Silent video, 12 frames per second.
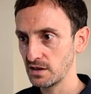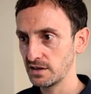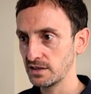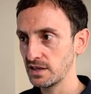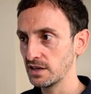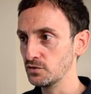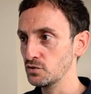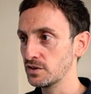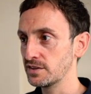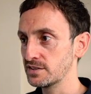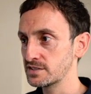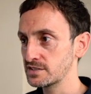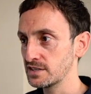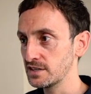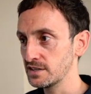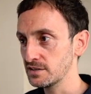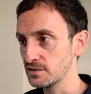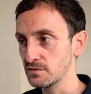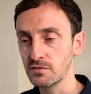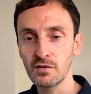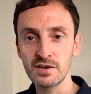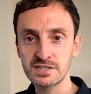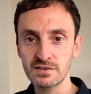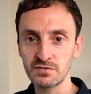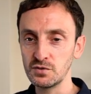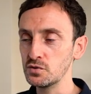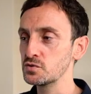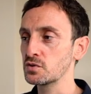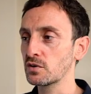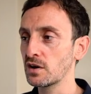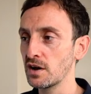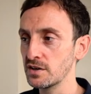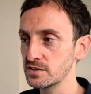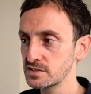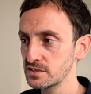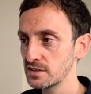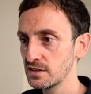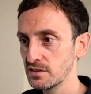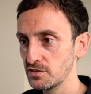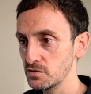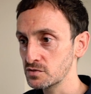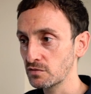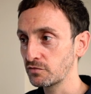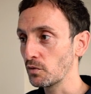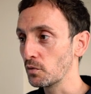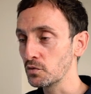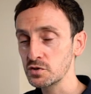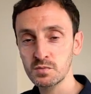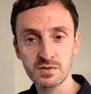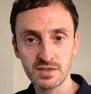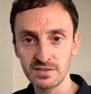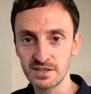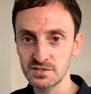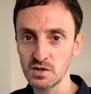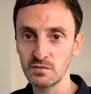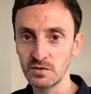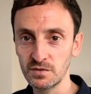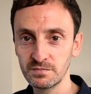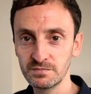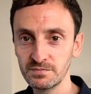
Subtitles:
and again you can see the various different user accounts, the user folders within that server.